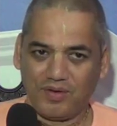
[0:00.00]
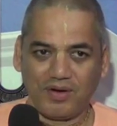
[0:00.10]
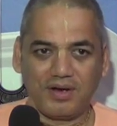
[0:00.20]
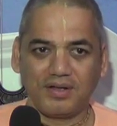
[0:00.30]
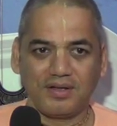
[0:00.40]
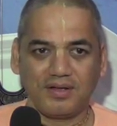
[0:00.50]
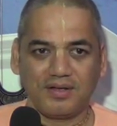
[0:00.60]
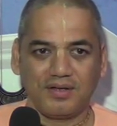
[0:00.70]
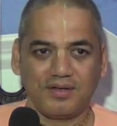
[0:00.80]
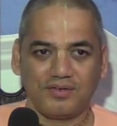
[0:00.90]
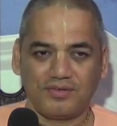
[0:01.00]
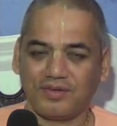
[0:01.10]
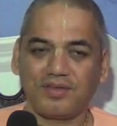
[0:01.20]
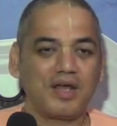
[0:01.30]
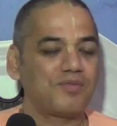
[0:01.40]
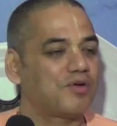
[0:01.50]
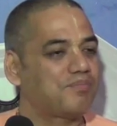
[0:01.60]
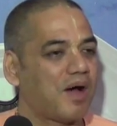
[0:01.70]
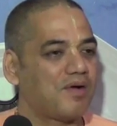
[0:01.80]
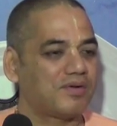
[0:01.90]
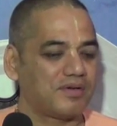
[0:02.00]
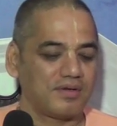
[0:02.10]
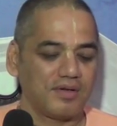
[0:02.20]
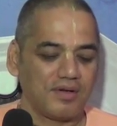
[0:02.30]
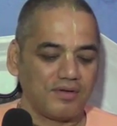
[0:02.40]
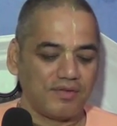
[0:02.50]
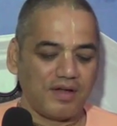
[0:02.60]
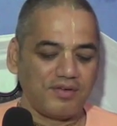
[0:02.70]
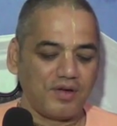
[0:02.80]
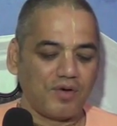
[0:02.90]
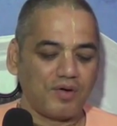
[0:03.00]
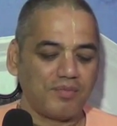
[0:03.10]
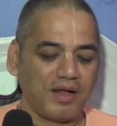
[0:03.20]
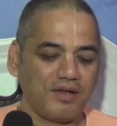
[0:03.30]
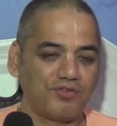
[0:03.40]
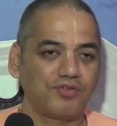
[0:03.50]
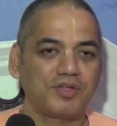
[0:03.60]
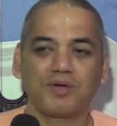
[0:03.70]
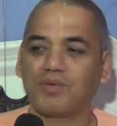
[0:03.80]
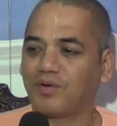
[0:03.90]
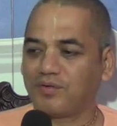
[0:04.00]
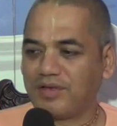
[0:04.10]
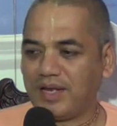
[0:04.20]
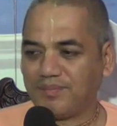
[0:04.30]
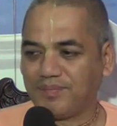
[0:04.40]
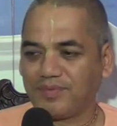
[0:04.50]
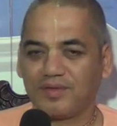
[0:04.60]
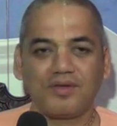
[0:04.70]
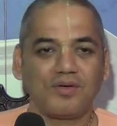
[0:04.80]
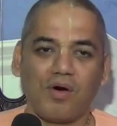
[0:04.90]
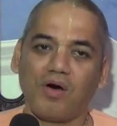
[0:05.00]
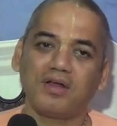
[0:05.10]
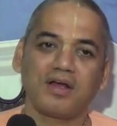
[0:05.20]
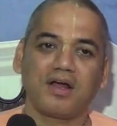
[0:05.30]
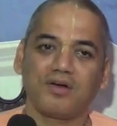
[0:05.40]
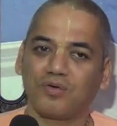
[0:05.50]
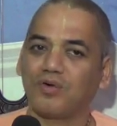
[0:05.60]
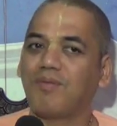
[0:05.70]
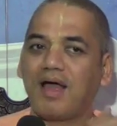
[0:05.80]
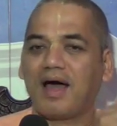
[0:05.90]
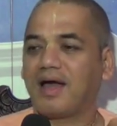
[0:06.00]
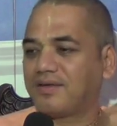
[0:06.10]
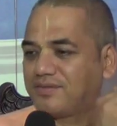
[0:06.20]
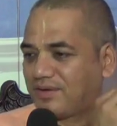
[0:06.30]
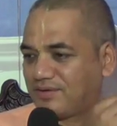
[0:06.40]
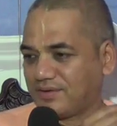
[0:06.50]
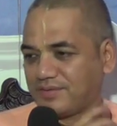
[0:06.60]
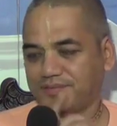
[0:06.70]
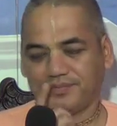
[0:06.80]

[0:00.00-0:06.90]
Got it? Kshatriya want power. Vaishya want money. Shudra want to sleep. All are controlled by higher section.